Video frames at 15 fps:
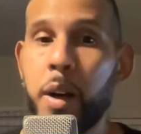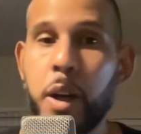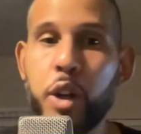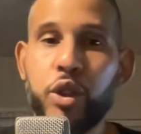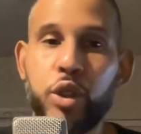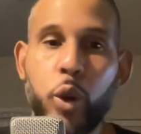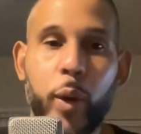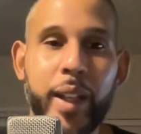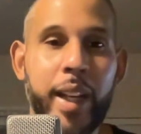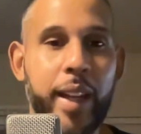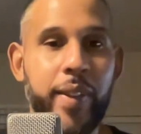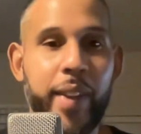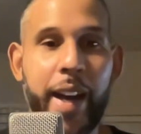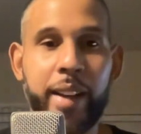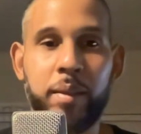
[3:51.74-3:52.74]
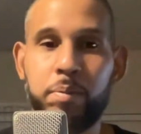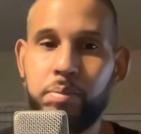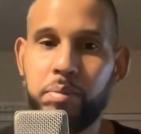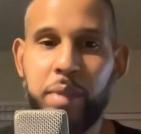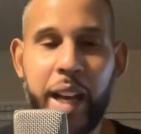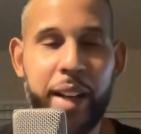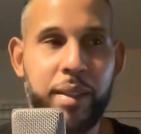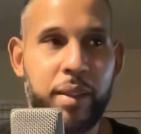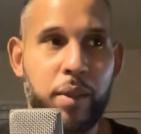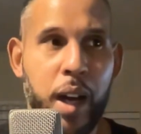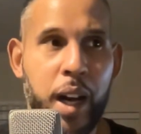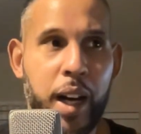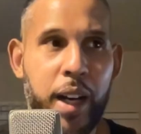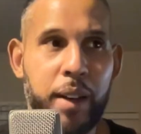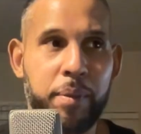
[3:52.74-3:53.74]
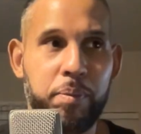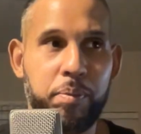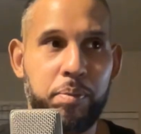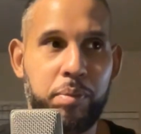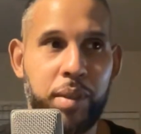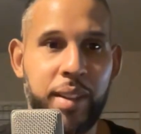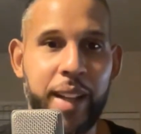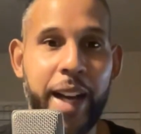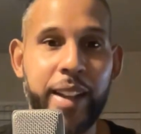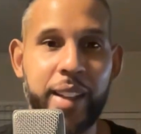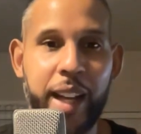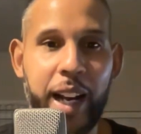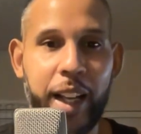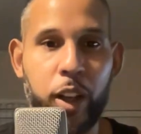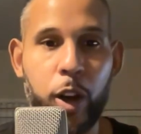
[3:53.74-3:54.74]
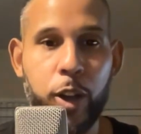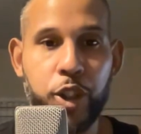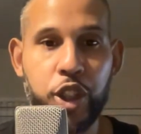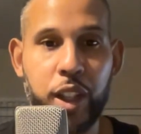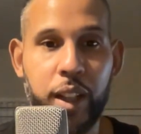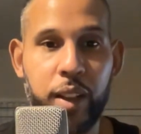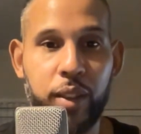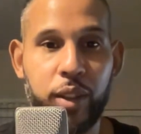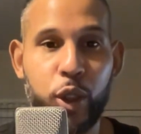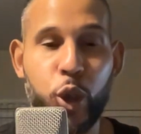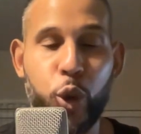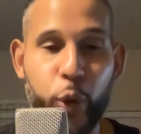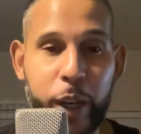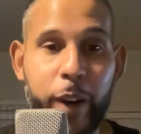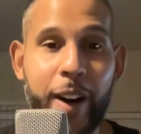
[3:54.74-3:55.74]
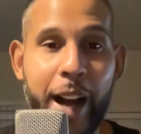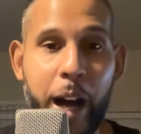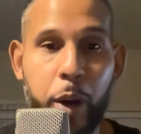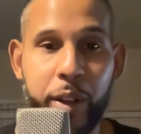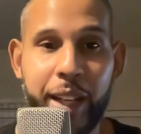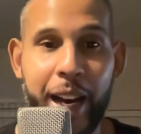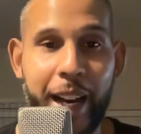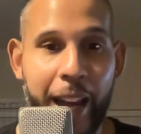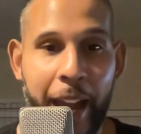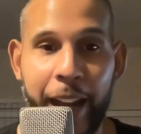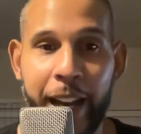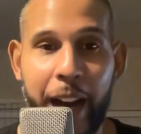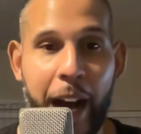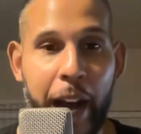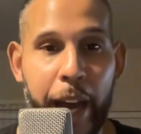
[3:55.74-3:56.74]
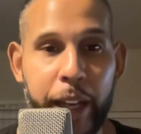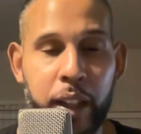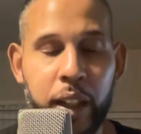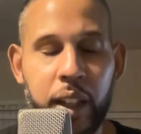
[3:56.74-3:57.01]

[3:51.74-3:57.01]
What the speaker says: So again, that site that I launched is careerhound.ai.